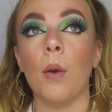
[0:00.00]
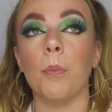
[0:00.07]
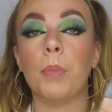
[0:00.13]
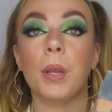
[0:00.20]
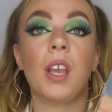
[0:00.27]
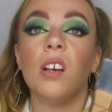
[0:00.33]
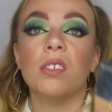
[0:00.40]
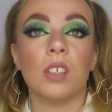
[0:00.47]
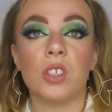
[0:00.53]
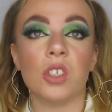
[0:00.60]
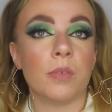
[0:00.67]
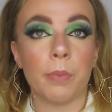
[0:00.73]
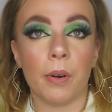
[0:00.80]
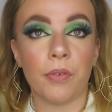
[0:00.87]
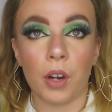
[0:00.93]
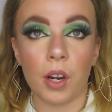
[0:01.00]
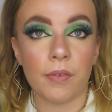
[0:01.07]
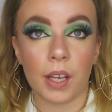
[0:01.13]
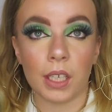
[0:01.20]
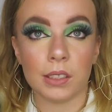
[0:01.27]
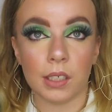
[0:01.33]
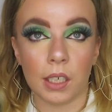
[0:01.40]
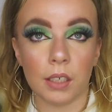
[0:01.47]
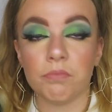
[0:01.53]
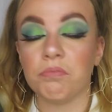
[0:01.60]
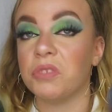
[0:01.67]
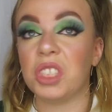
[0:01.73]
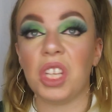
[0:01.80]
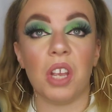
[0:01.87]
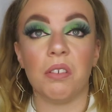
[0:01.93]
because I just prefer Fenty.
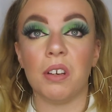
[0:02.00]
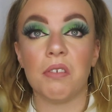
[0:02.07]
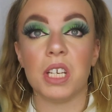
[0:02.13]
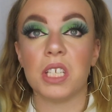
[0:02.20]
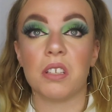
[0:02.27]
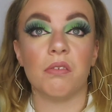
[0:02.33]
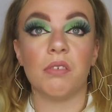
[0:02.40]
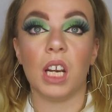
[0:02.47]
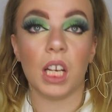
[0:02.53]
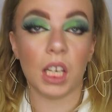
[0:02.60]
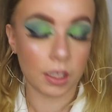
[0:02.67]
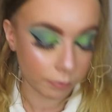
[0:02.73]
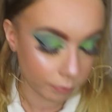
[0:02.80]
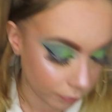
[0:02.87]
It's the only reason, really.